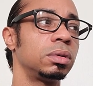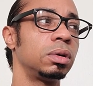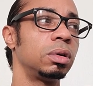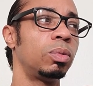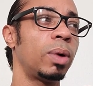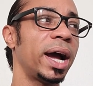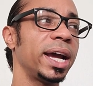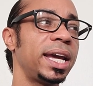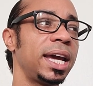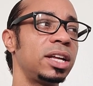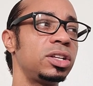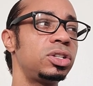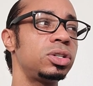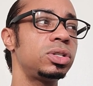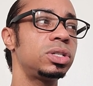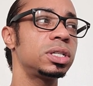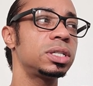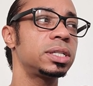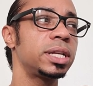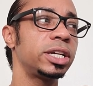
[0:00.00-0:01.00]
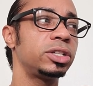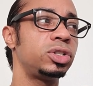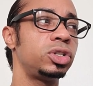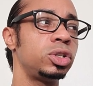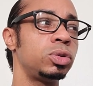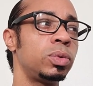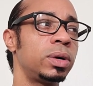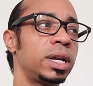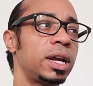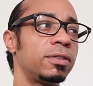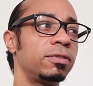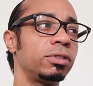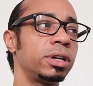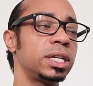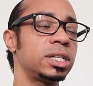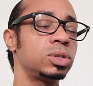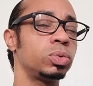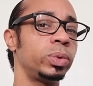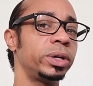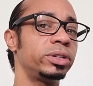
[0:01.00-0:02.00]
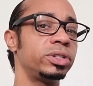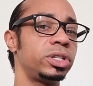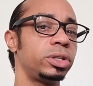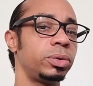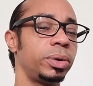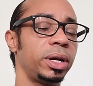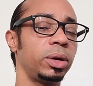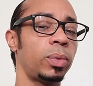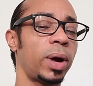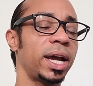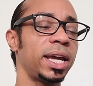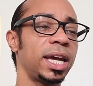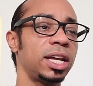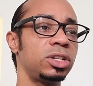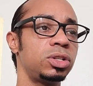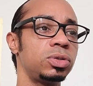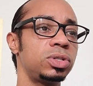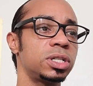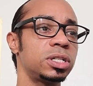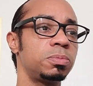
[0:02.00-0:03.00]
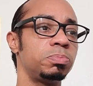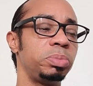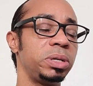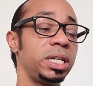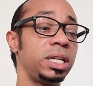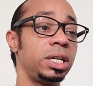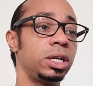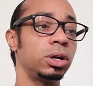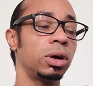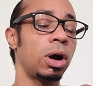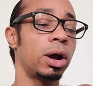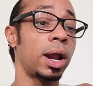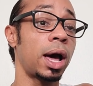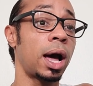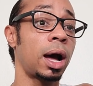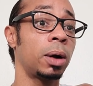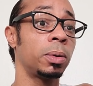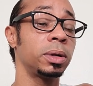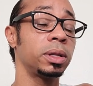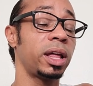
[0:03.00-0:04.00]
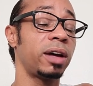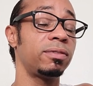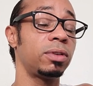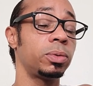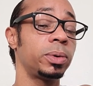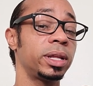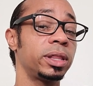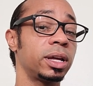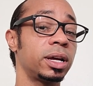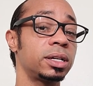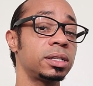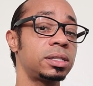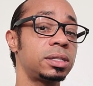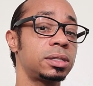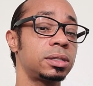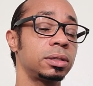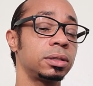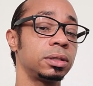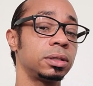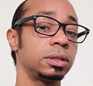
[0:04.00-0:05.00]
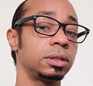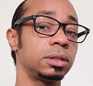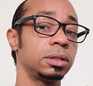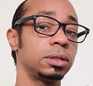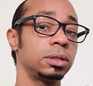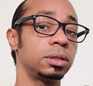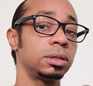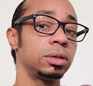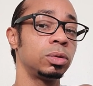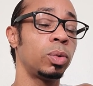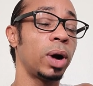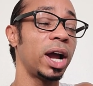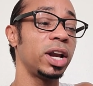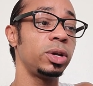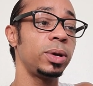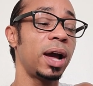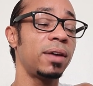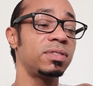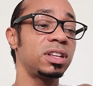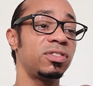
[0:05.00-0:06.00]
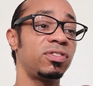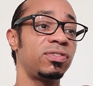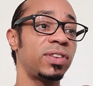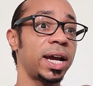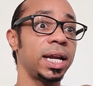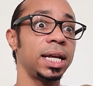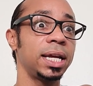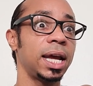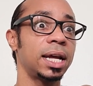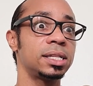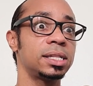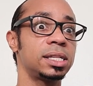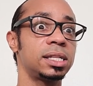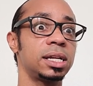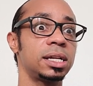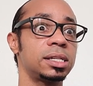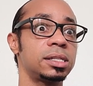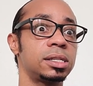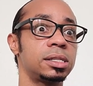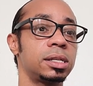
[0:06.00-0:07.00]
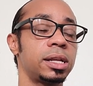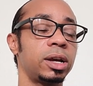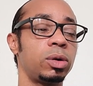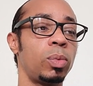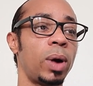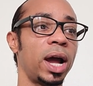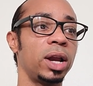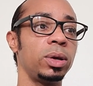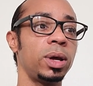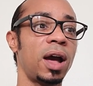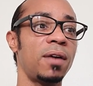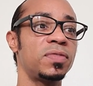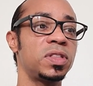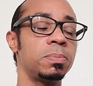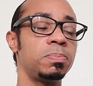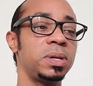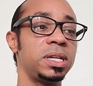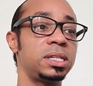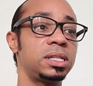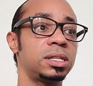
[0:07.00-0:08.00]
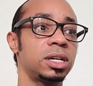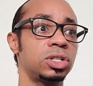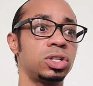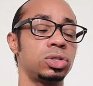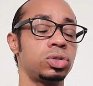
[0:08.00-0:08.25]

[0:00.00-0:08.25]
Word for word: why can't you just like do whatever it is we're doing? Why can't you just be here on our level with us? Why do you have to fight against this? Like why do you have to be such a